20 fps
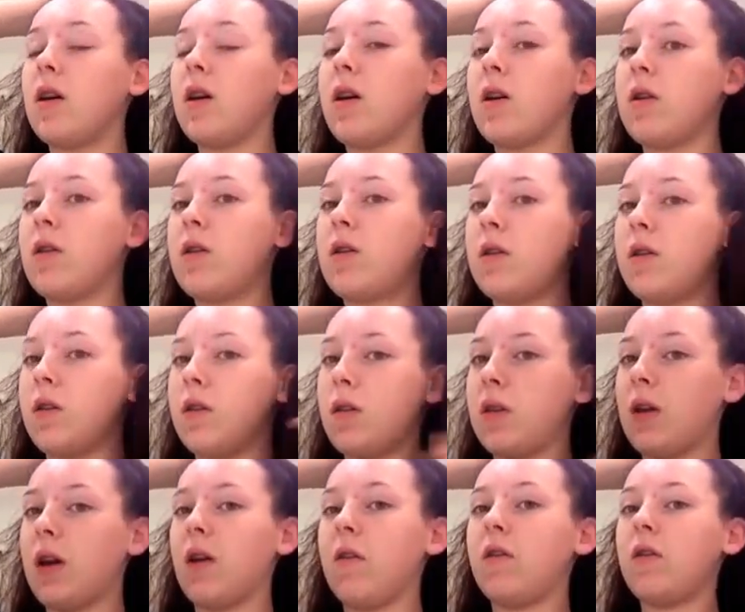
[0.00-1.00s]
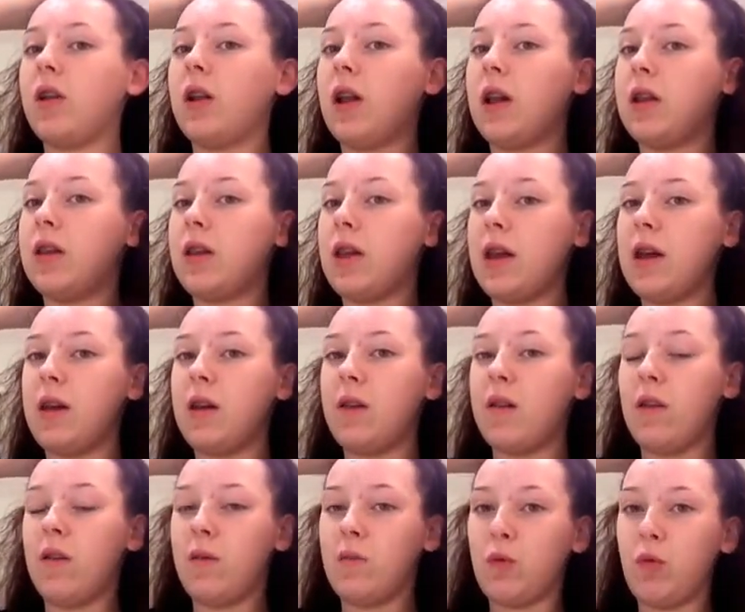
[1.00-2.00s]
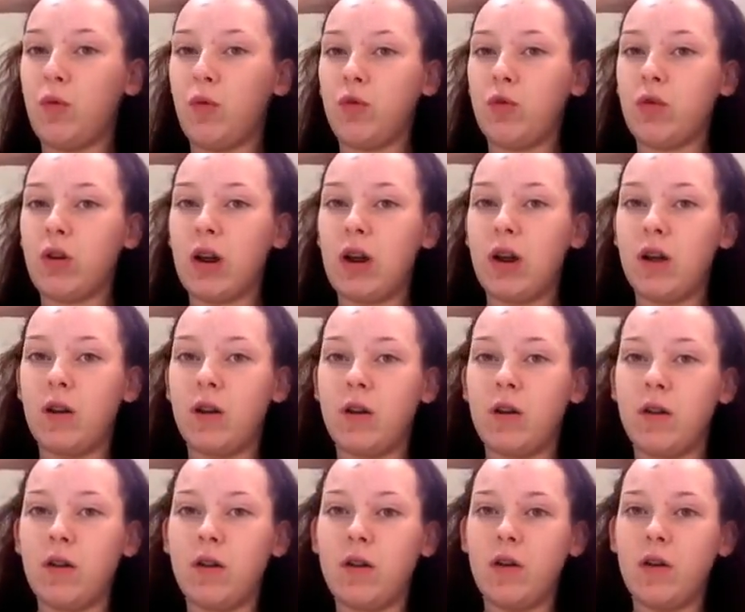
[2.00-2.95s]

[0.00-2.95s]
because you have to like take the small strand